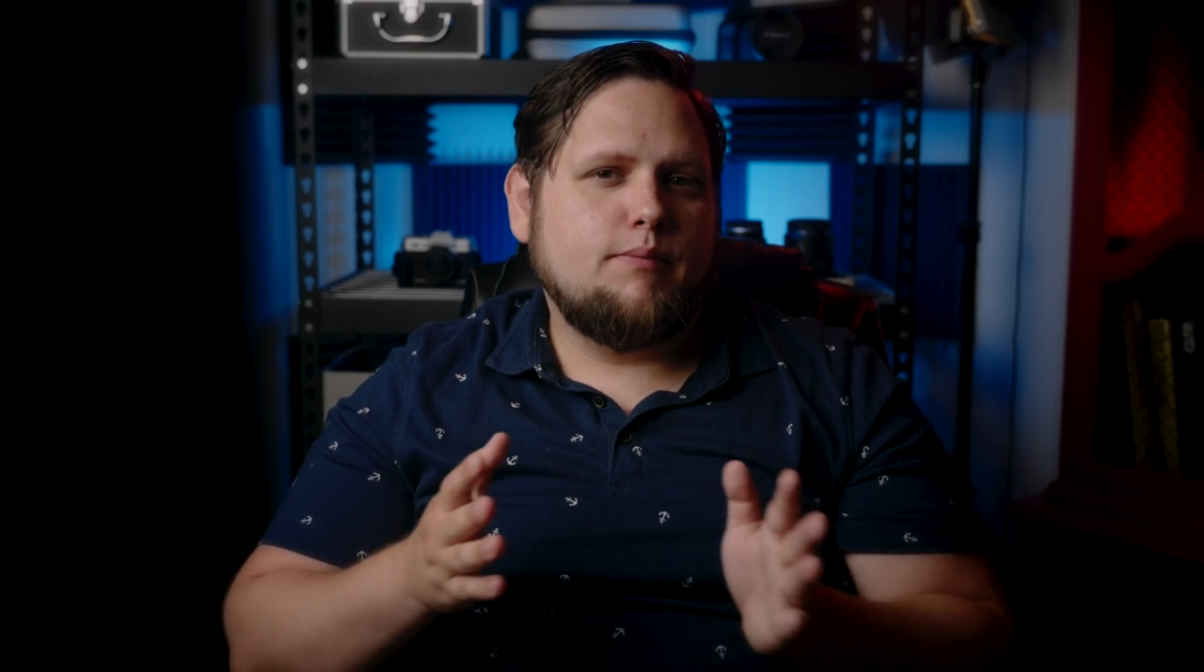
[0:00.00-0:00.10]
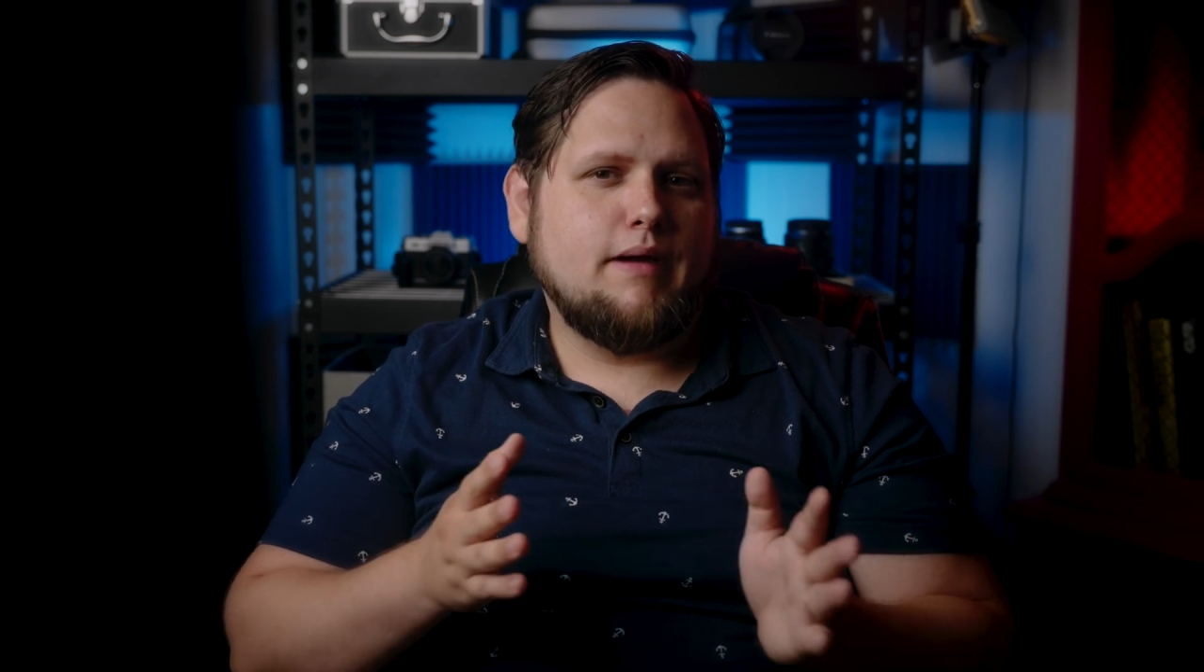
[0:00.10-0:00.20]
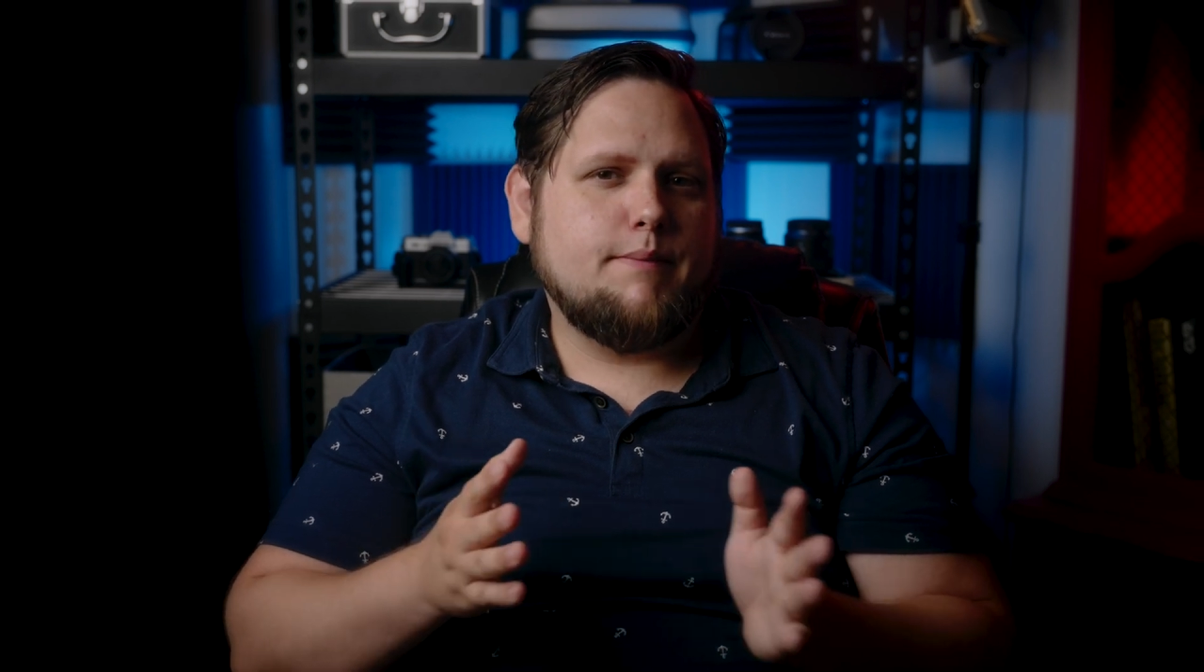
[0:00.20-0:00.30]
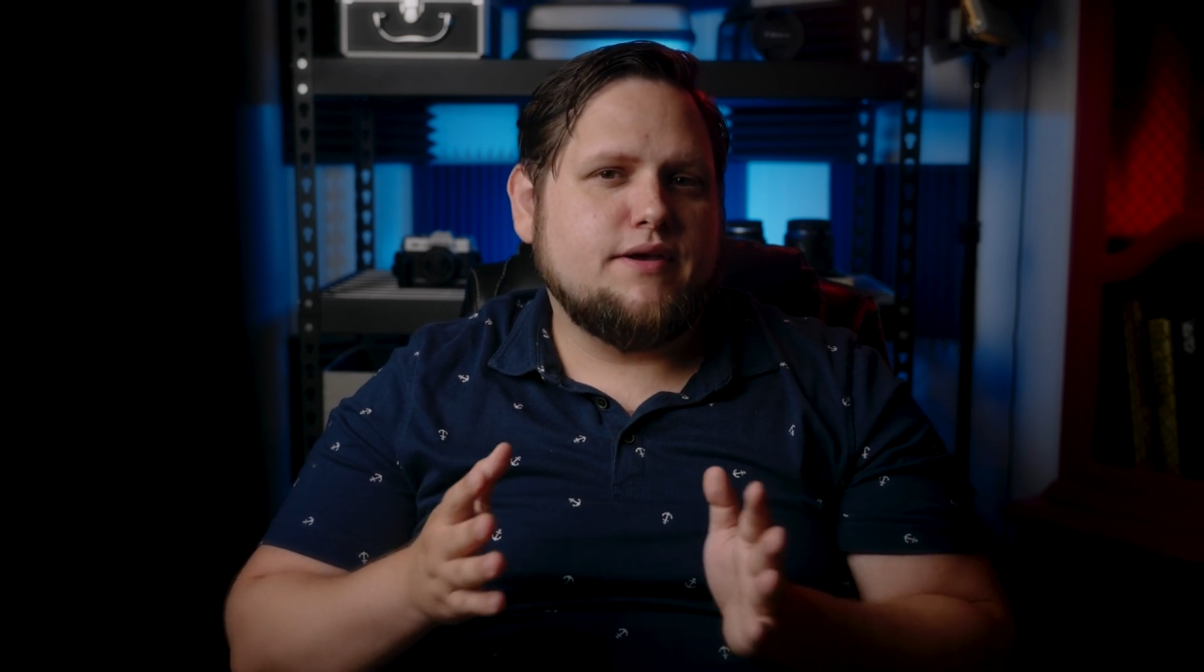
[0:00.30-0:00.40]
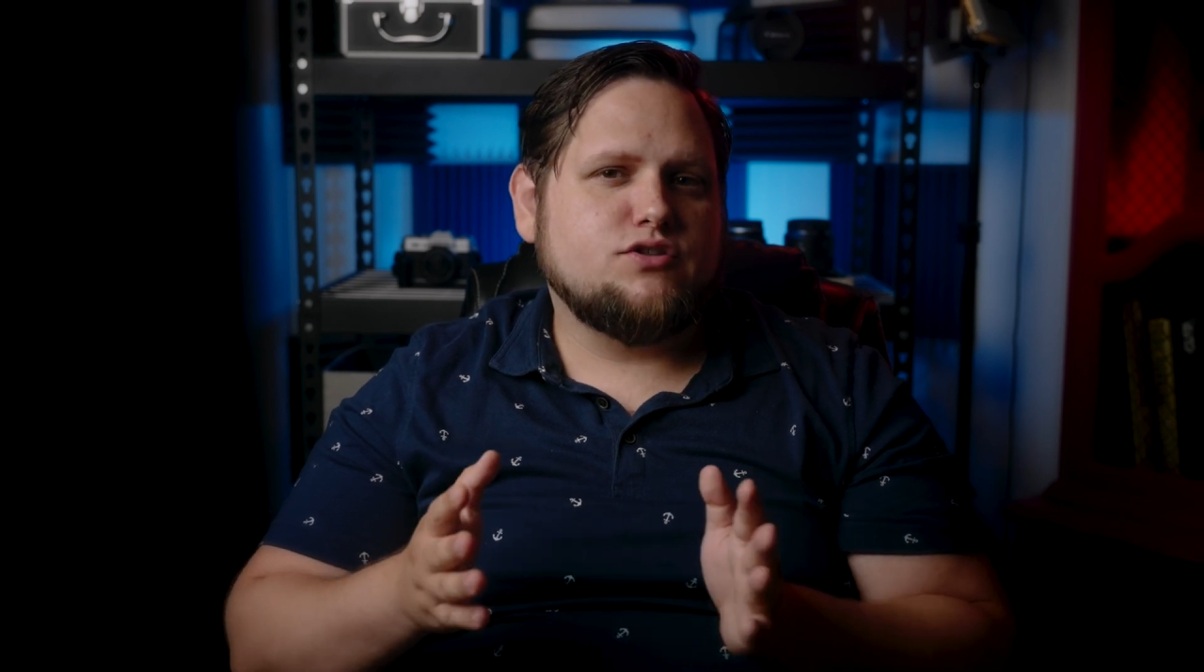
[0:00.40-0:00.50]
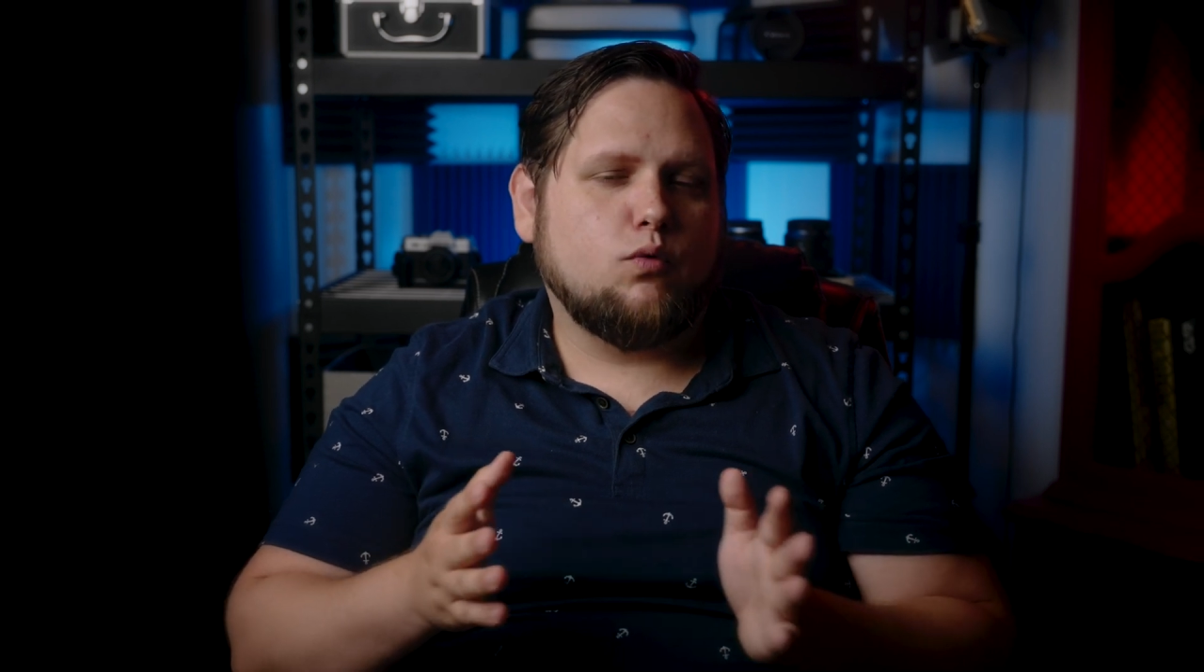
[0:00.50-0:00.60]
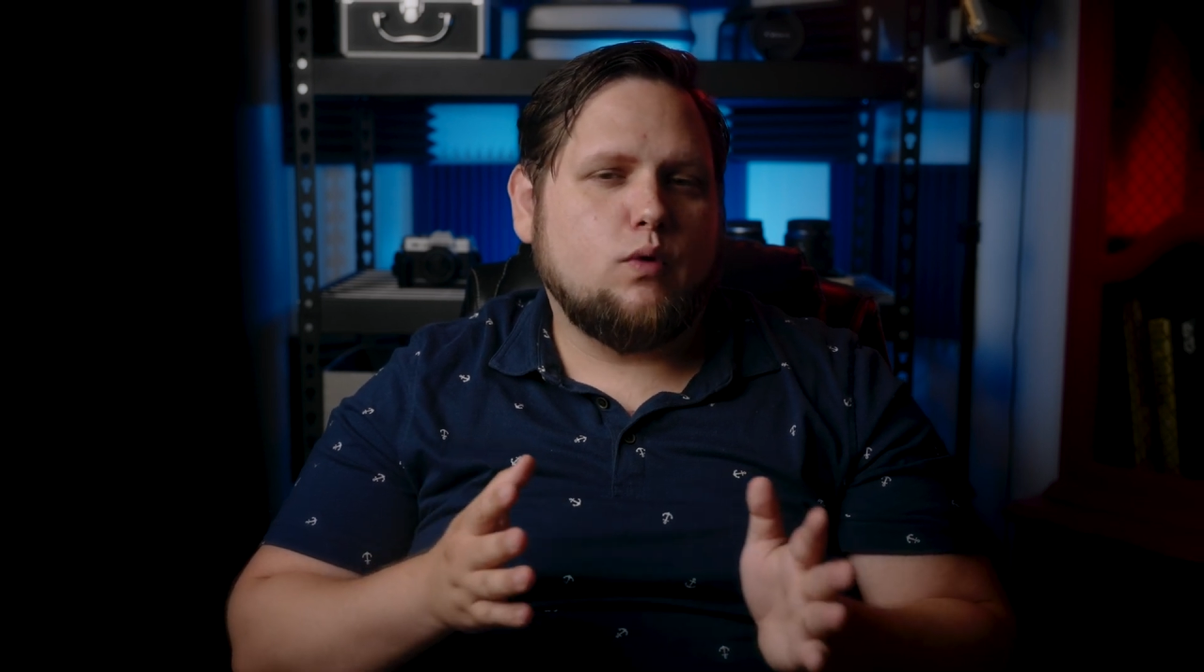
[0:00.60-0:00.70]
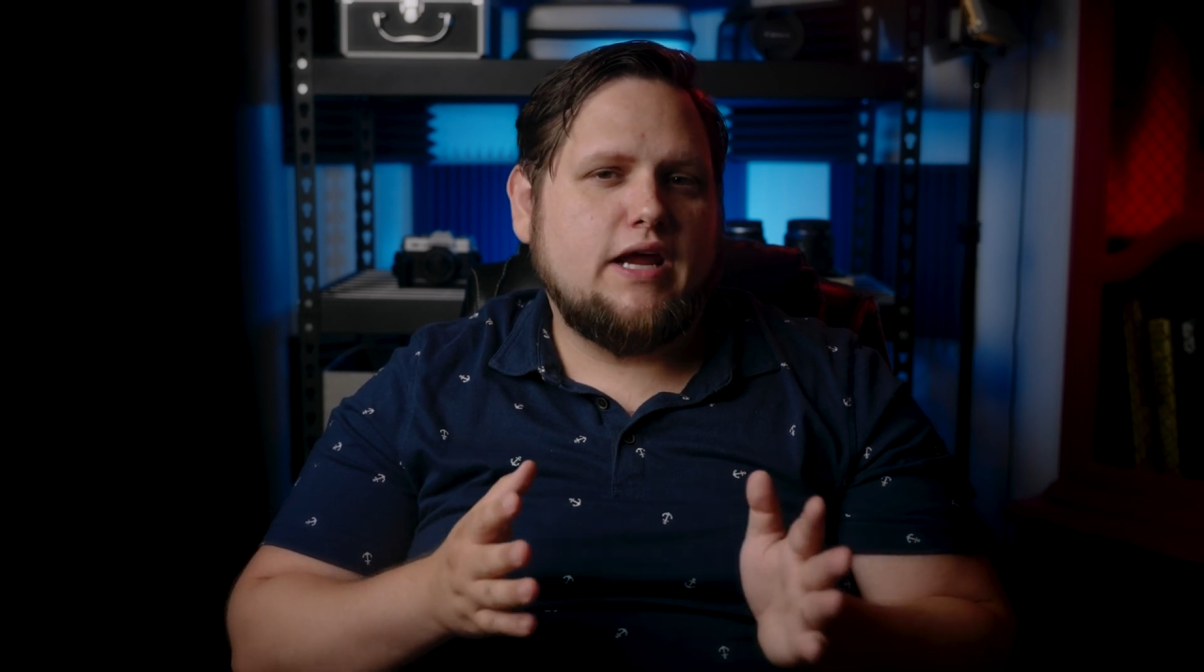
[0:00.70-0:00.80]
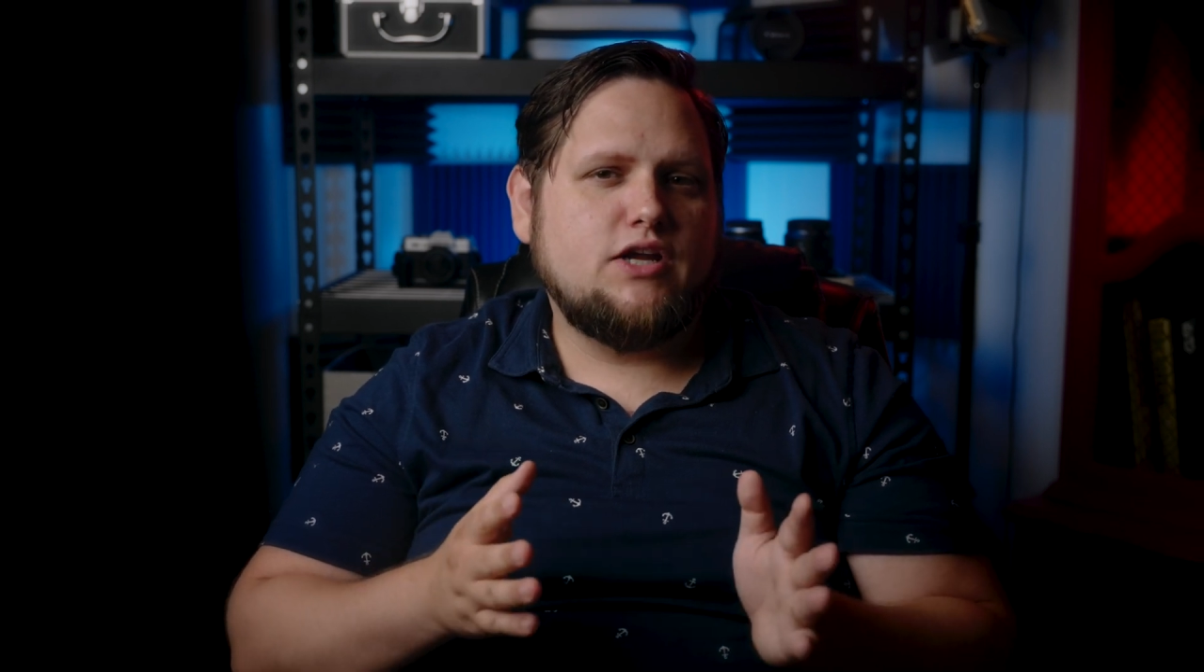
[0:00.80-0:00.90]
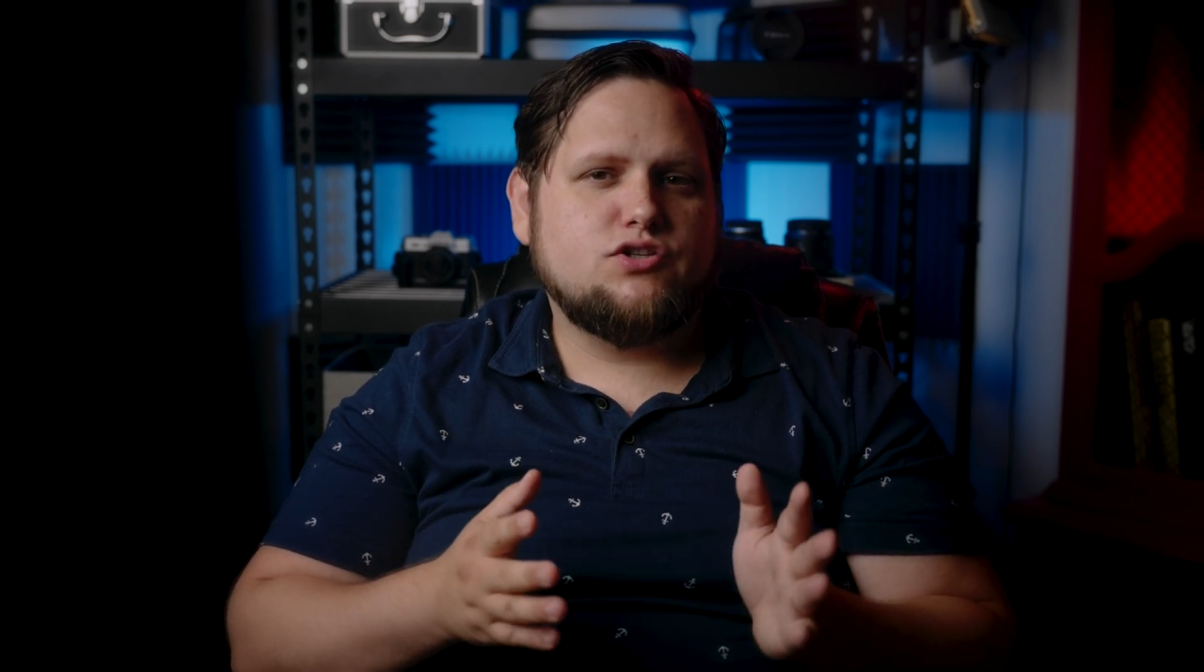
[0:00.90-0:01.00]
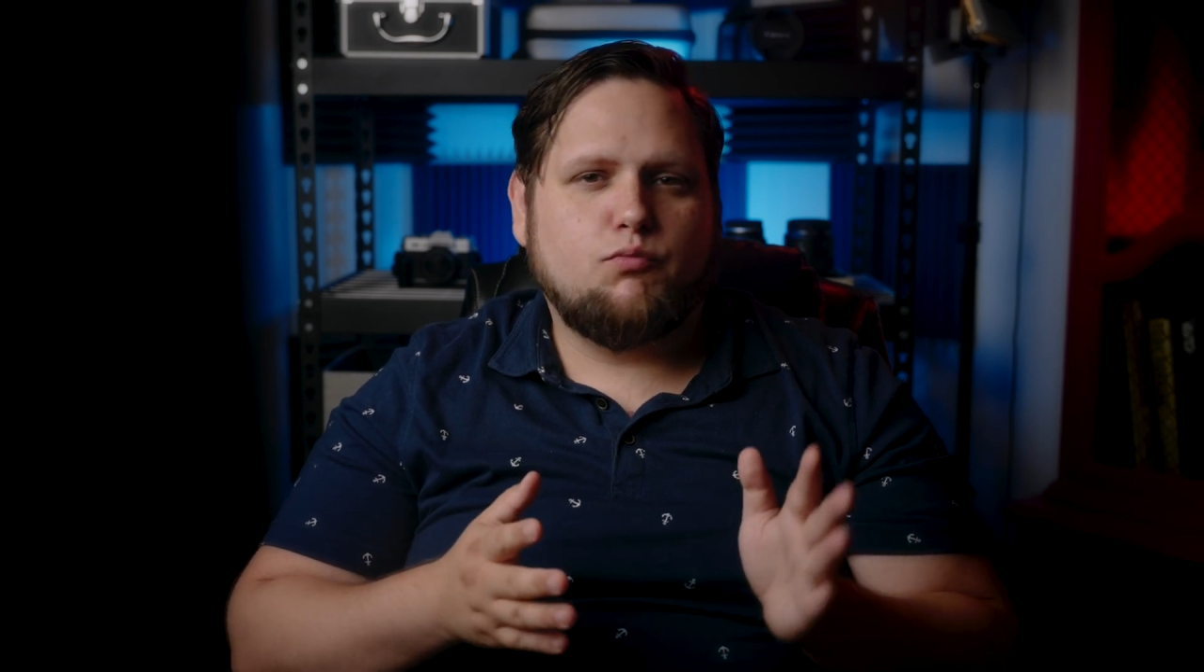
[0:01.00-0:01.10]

megapixel range,